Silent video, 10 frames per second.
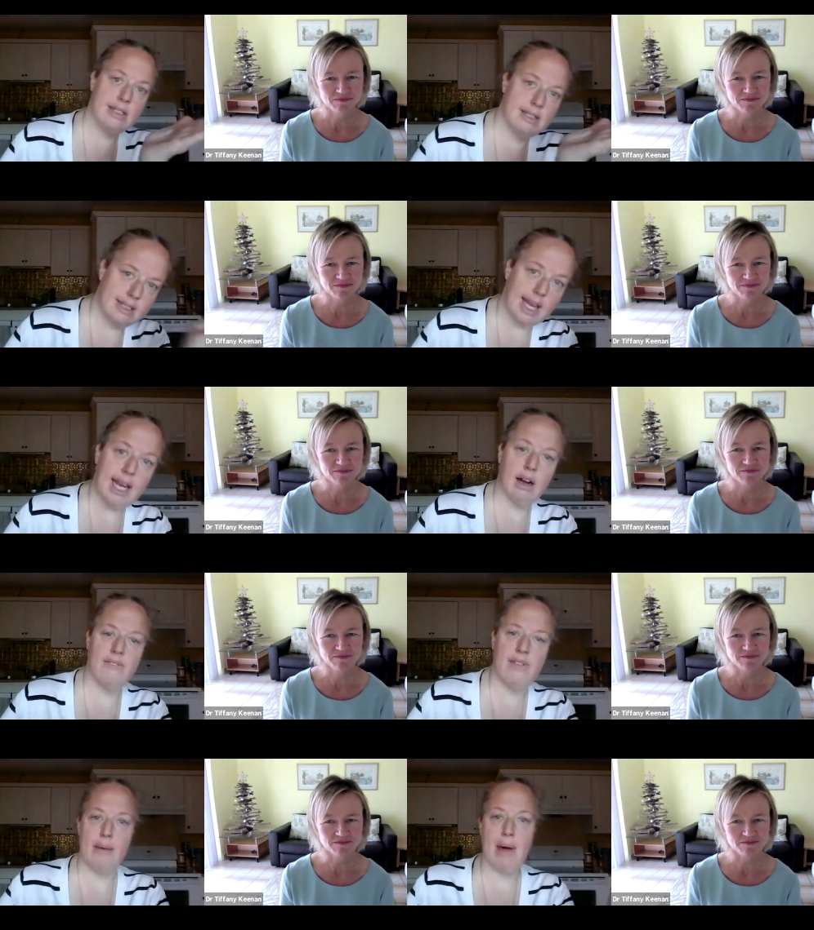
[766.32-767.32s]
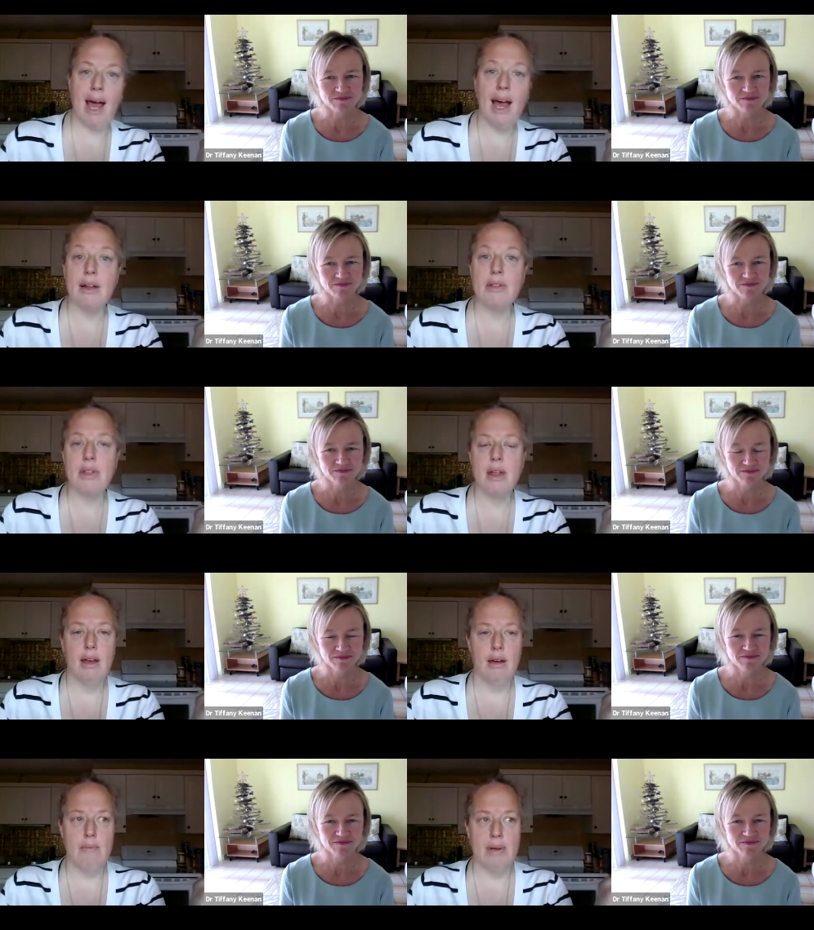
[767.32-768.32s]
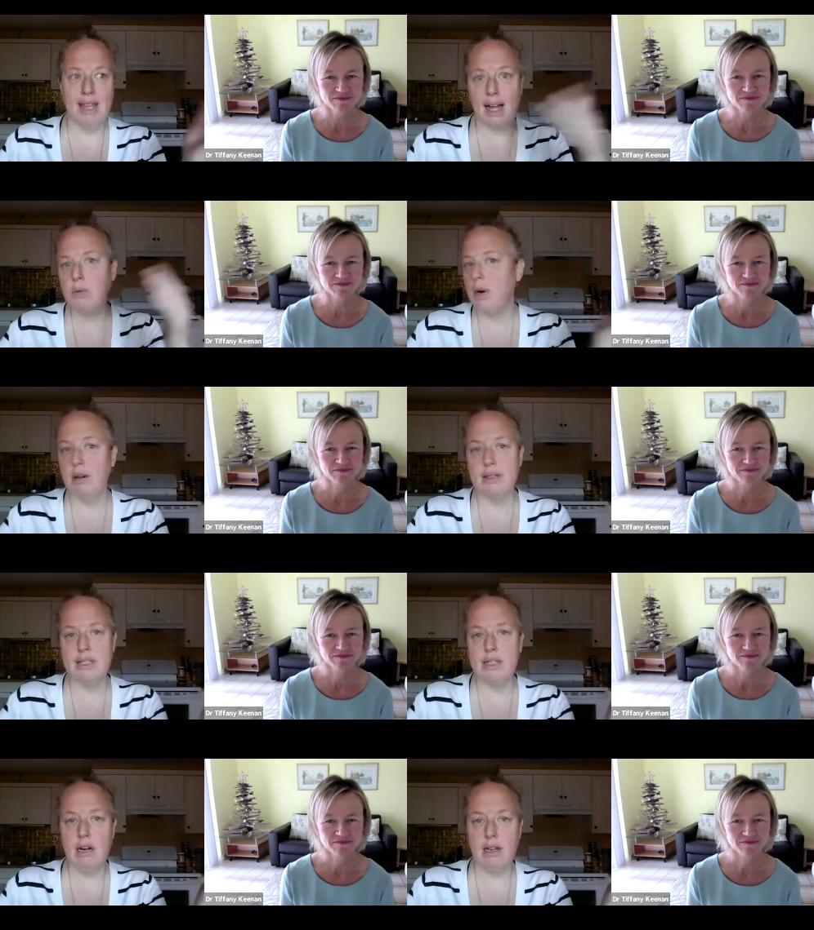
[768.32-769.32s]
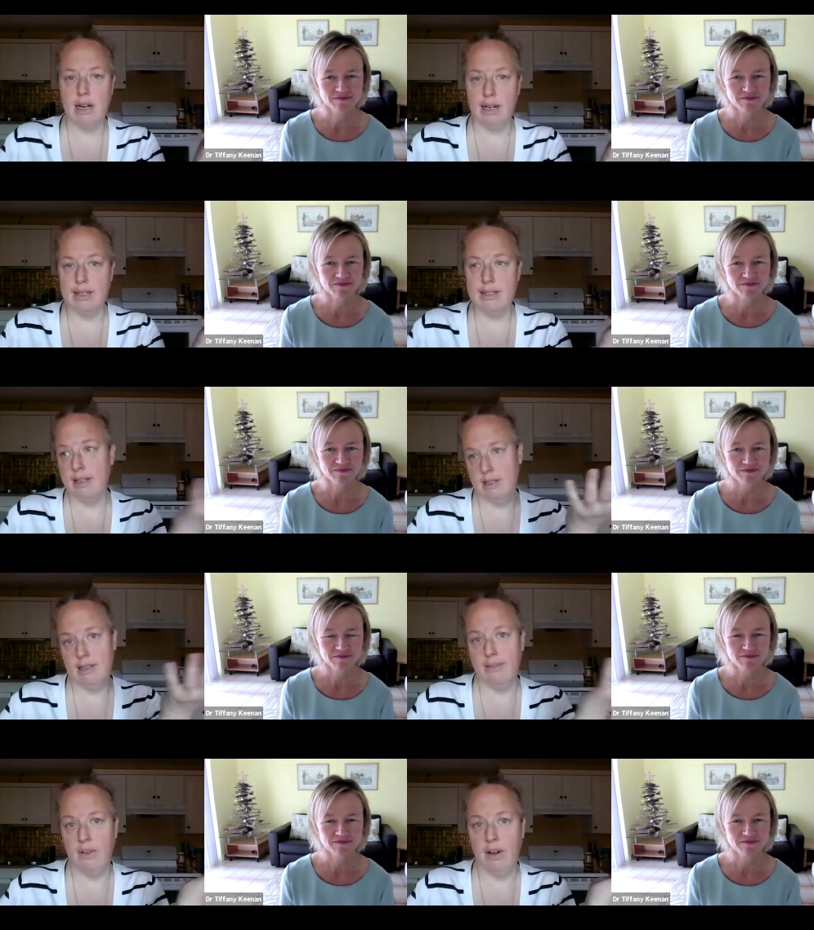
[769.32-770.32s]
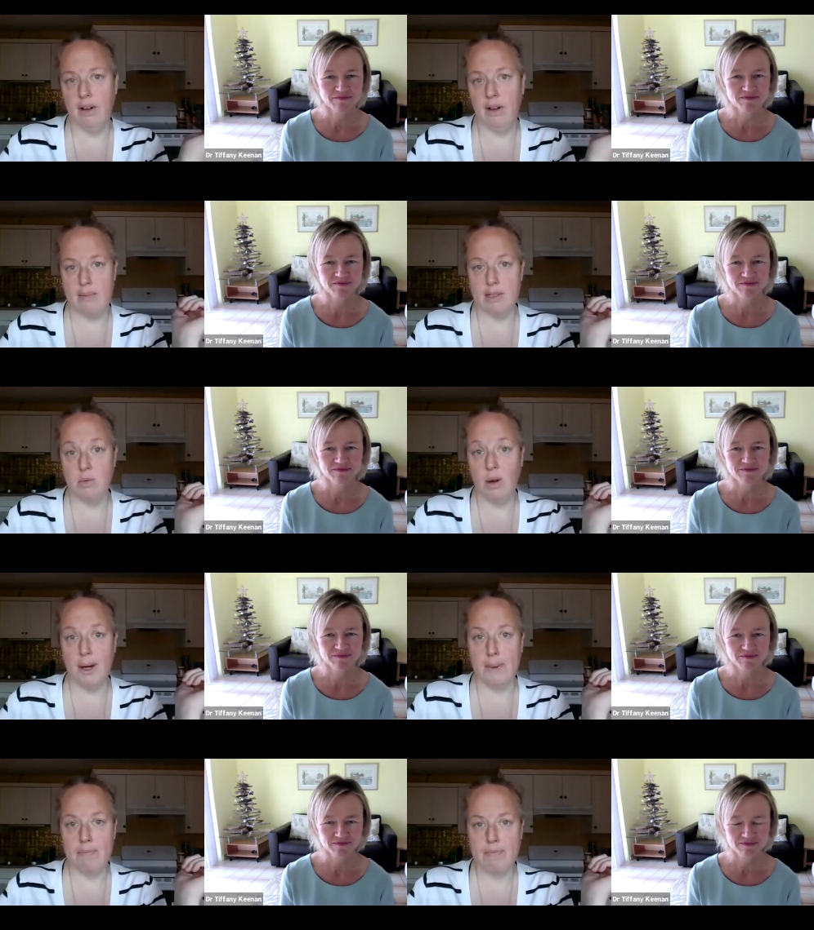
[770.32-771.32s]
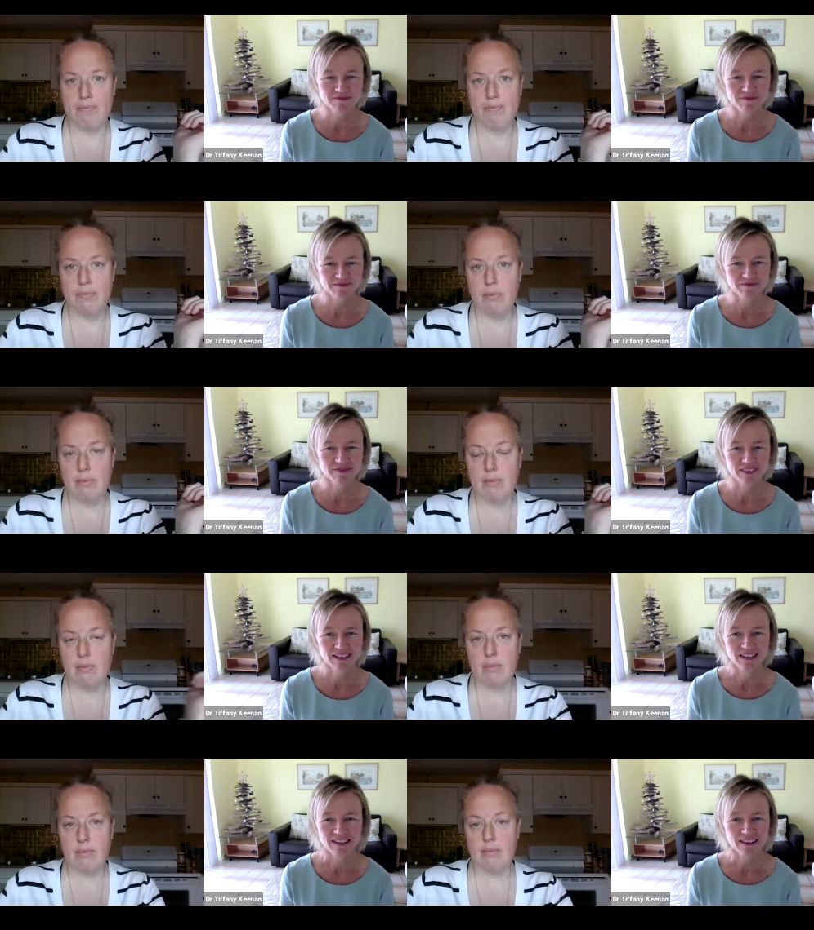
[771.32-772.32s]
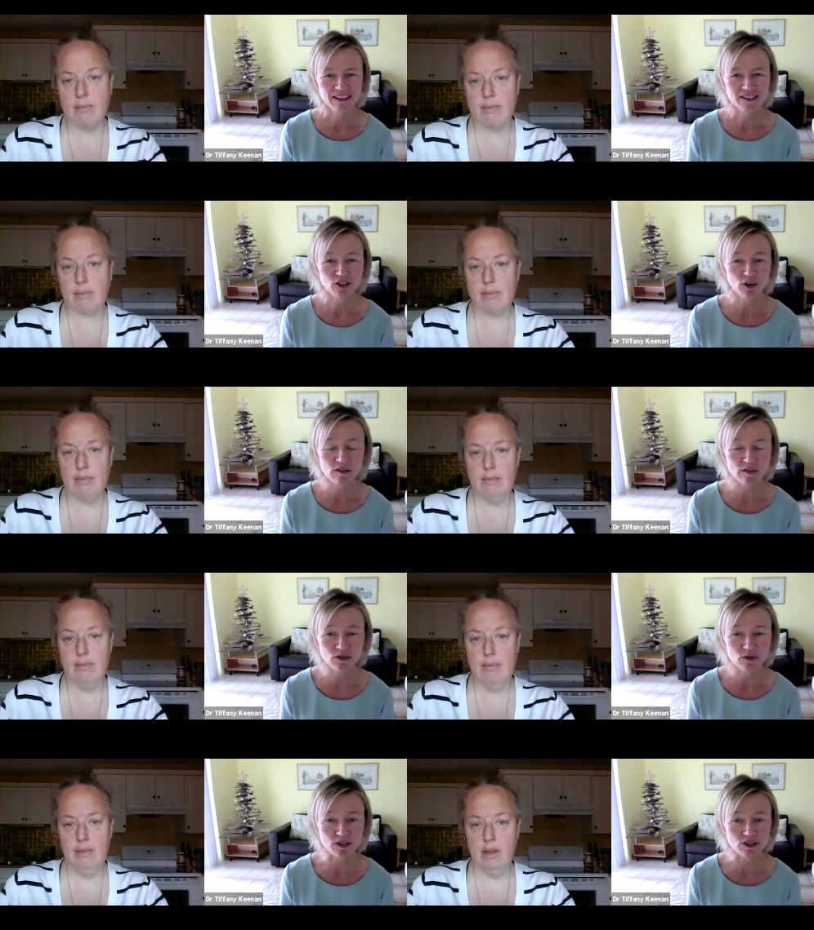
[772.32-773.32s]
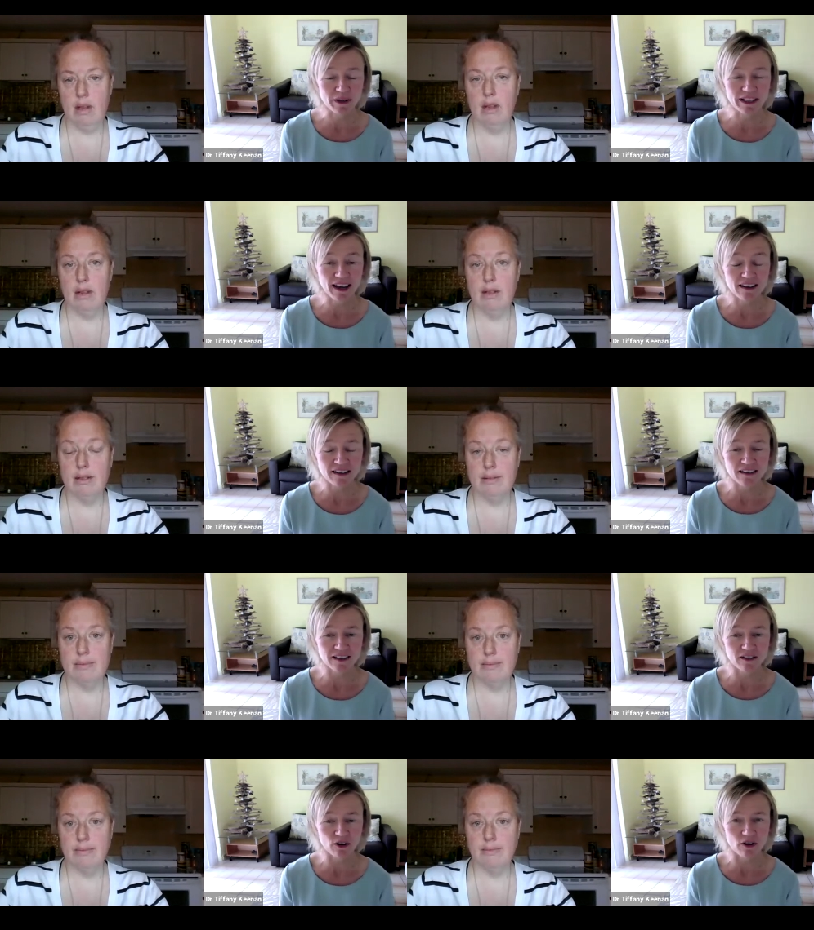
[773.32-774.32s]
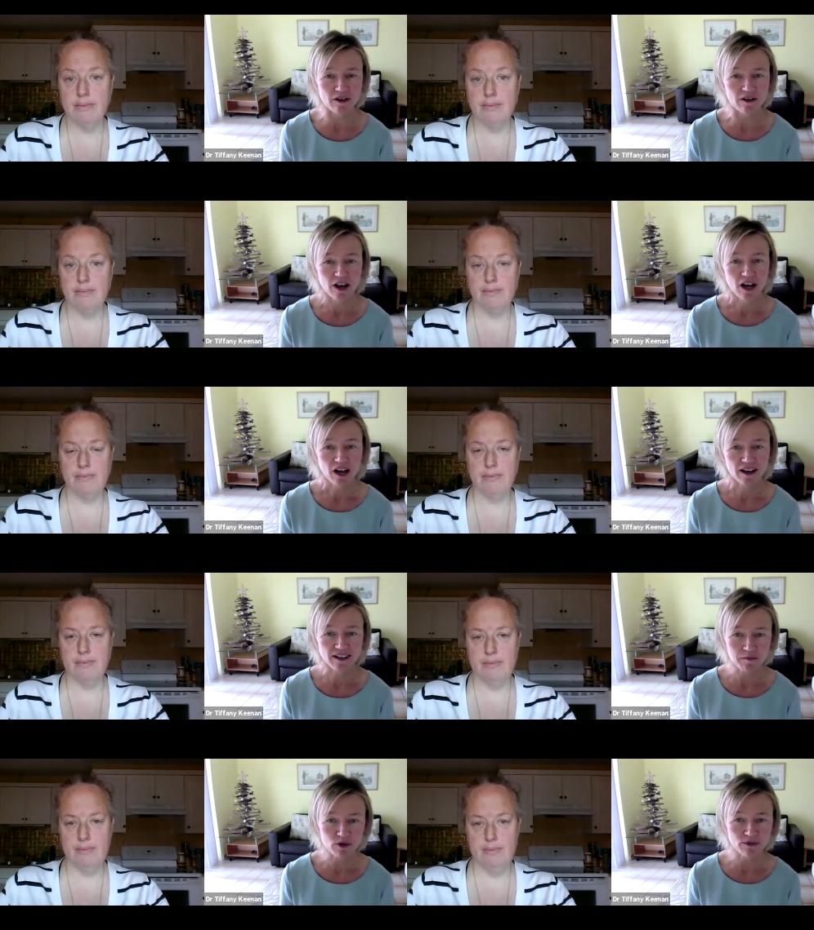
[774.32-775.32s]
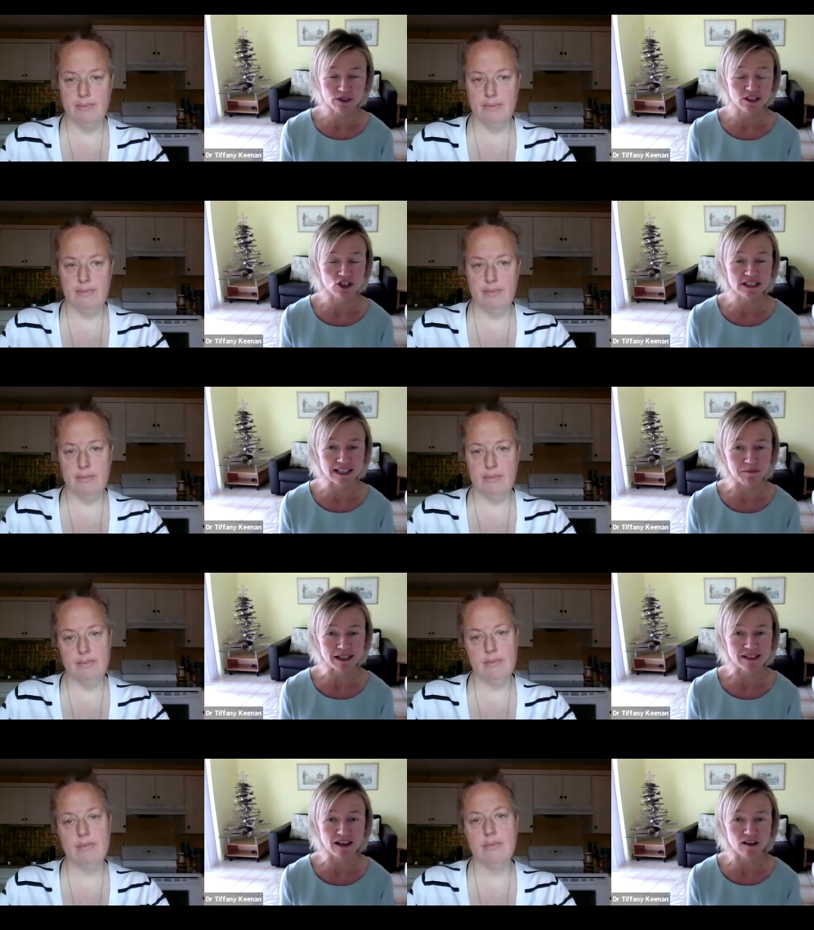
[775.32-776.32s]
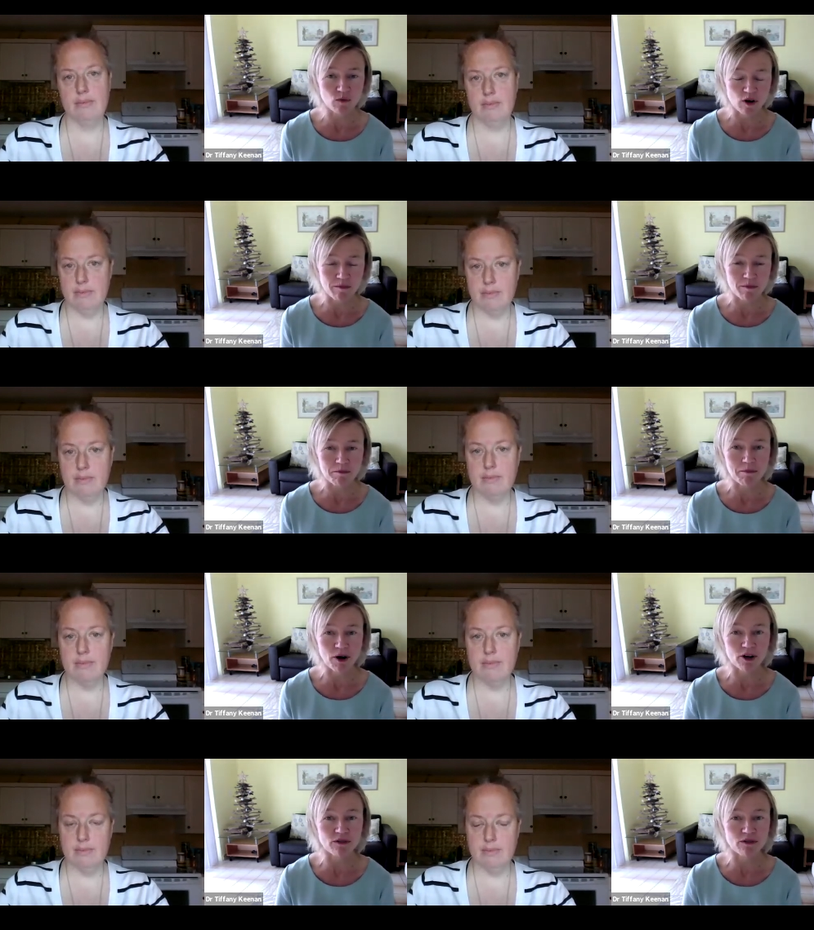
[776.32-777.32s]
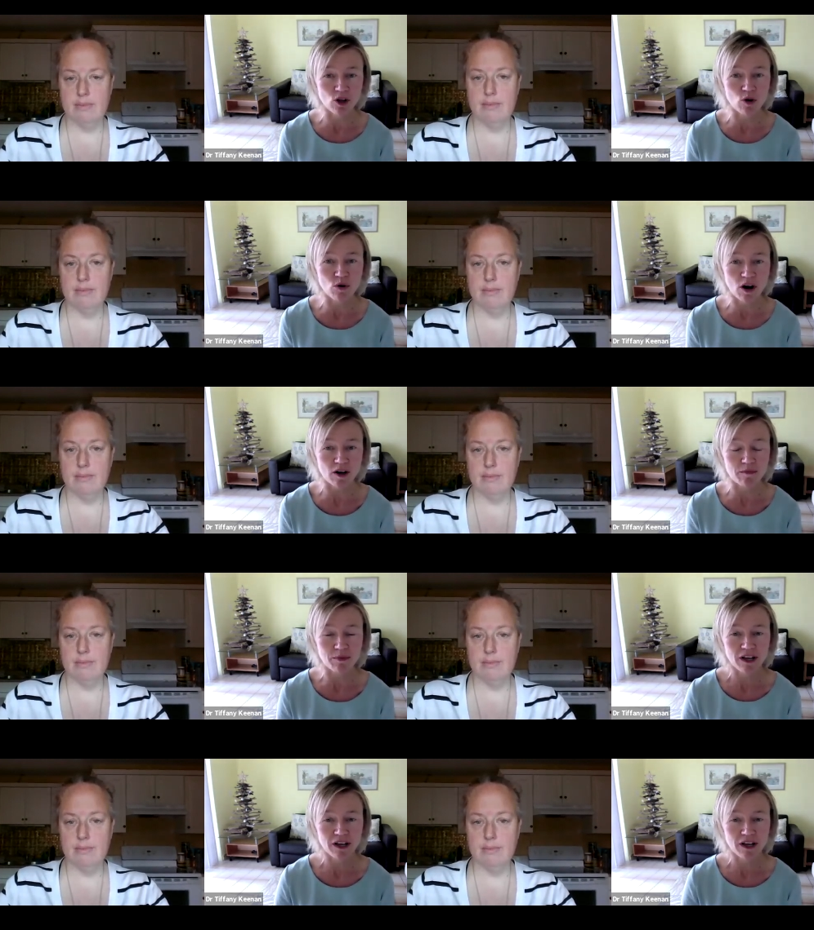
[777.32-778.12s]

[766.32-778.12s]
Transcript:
Speaker 1: stayed off that path, but that's where it all started, and because he's involved with them as well.
Speaker 2: Yeah, it's a great resource. So in Canada, like there are a number of physicians like myself, were are part of the low carb